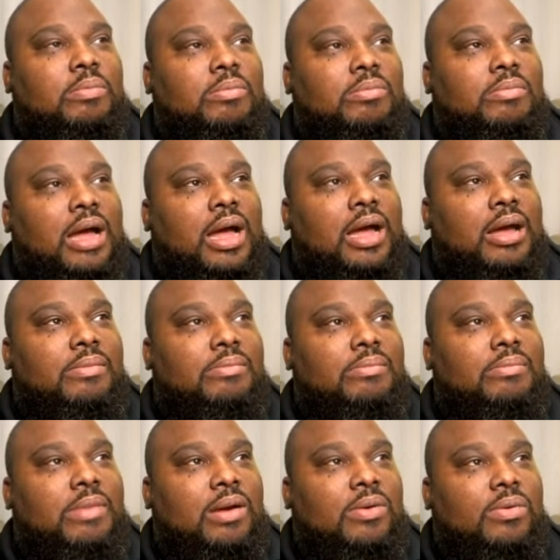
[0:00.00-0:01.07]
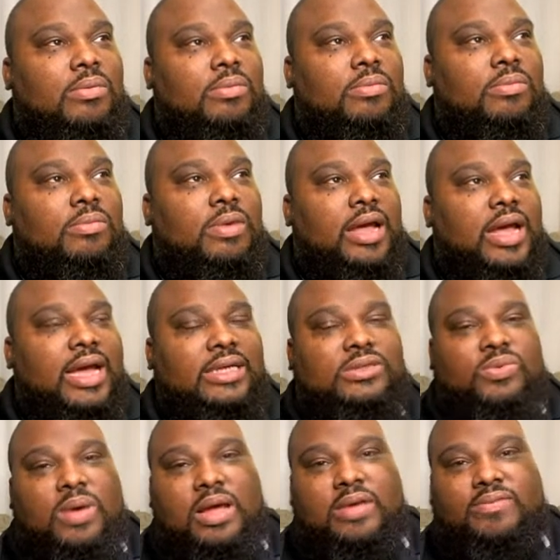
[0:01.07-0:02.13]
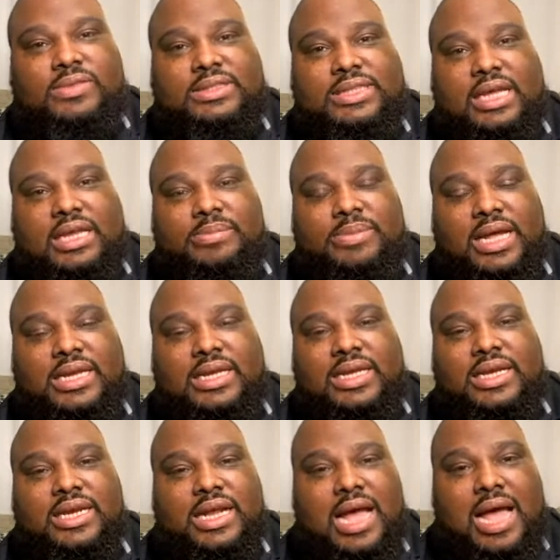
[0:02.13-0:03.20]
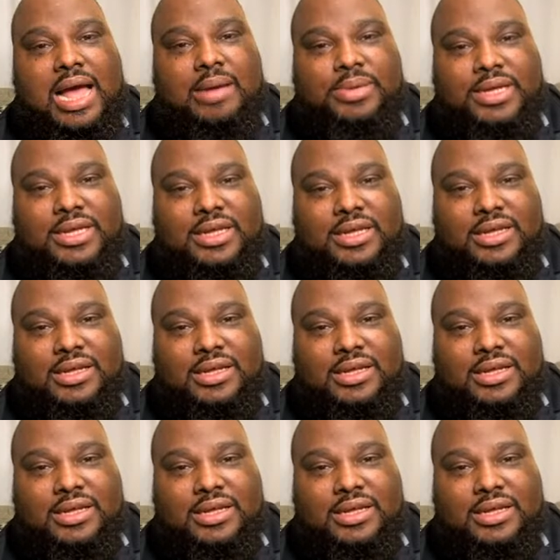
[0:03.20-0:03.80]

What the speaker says: my ex-wife was telling me I needed a hobby.